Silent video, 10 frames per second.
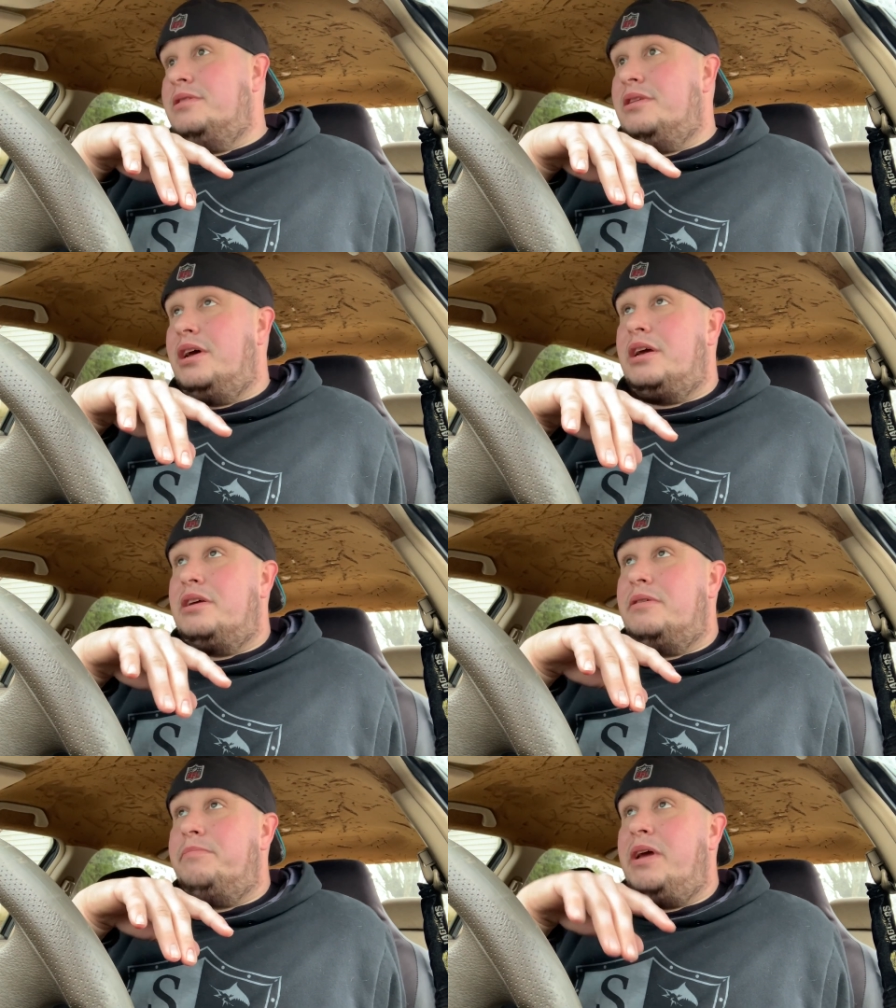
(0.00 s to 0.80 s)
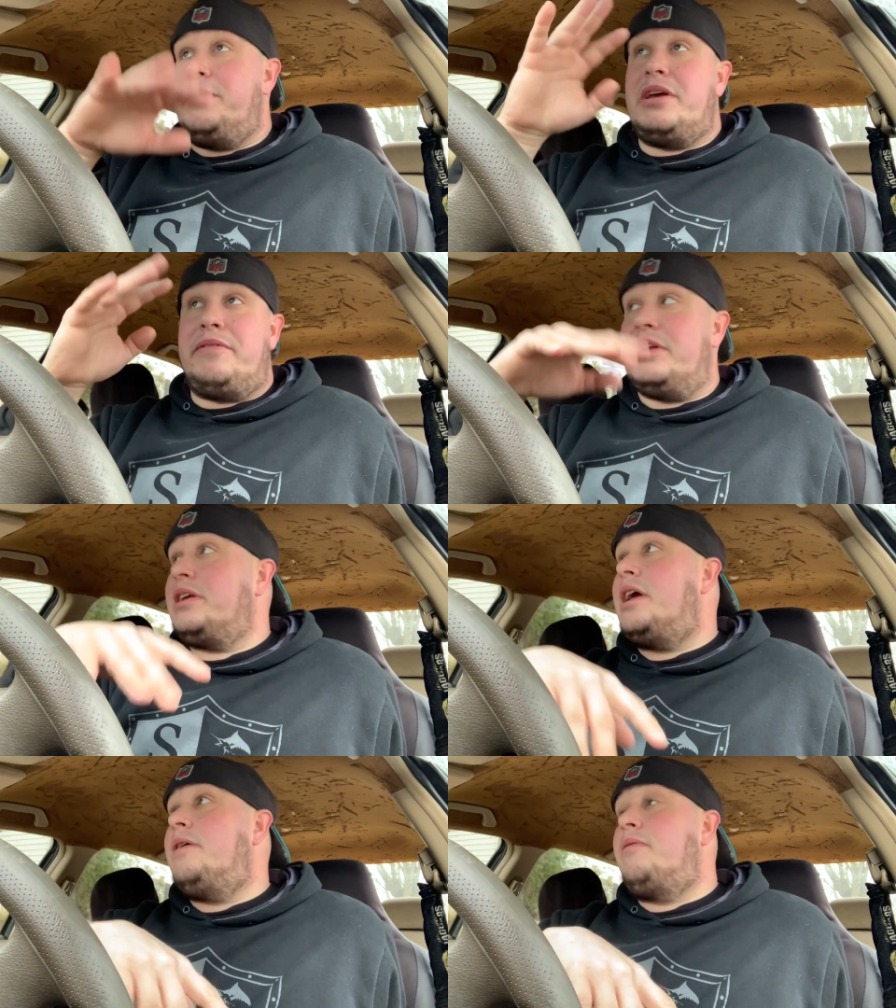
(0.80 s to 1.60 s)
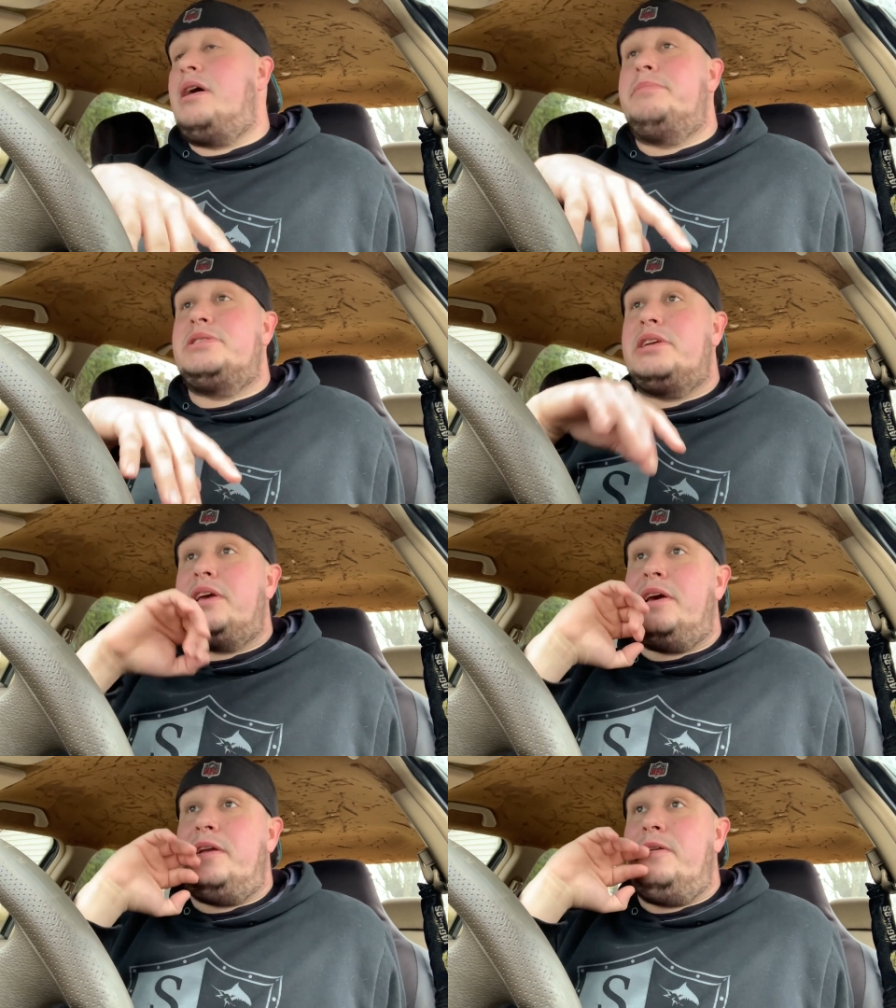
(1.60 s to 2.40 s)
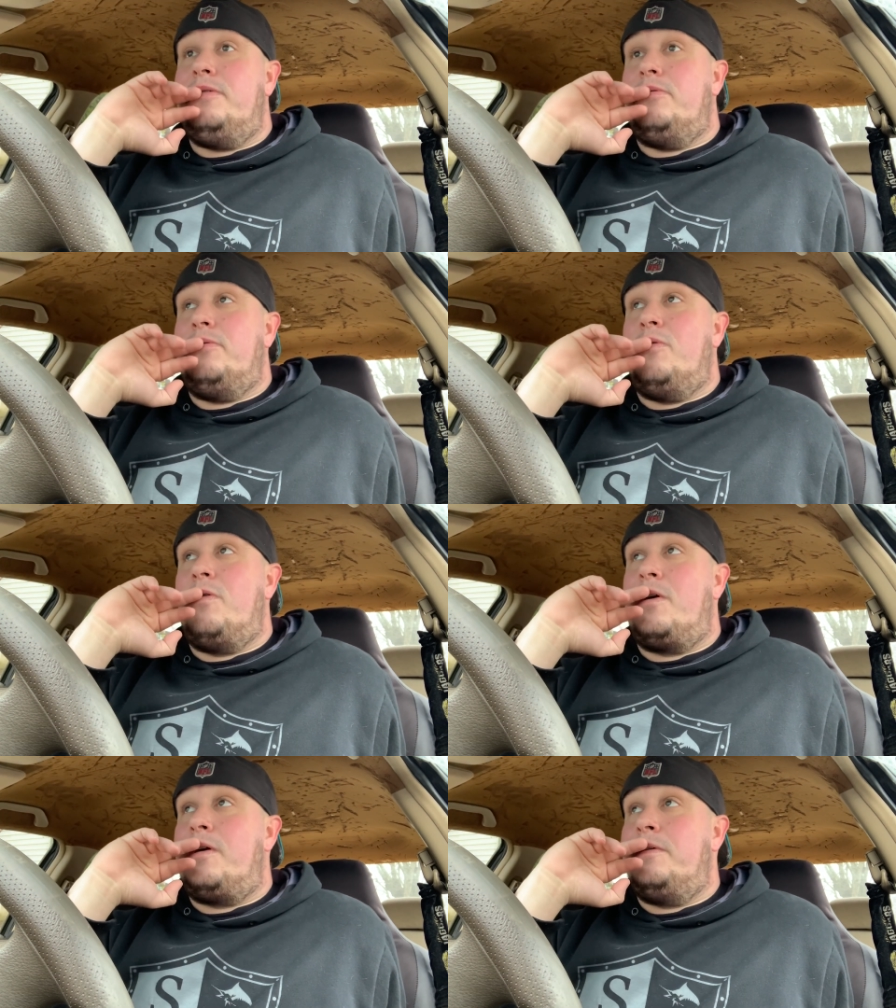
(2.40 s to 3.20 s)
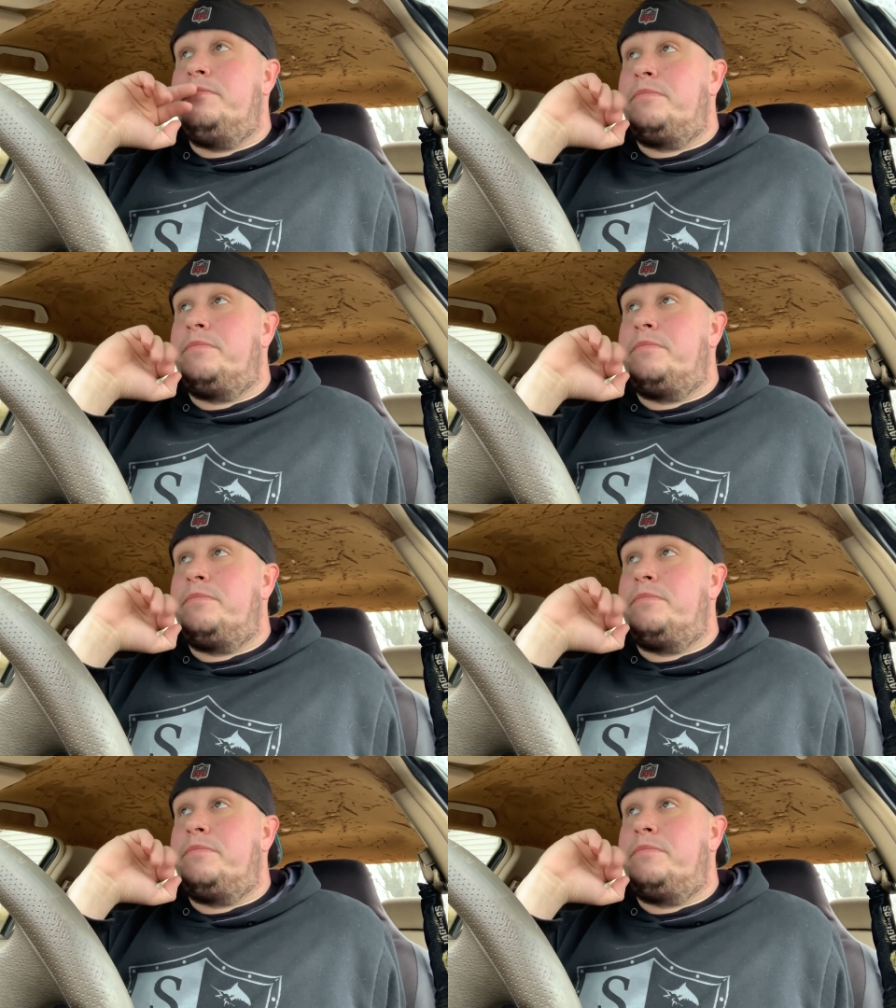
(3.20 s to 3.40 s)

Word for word: Like maybe giving it to Cam Robinson again, or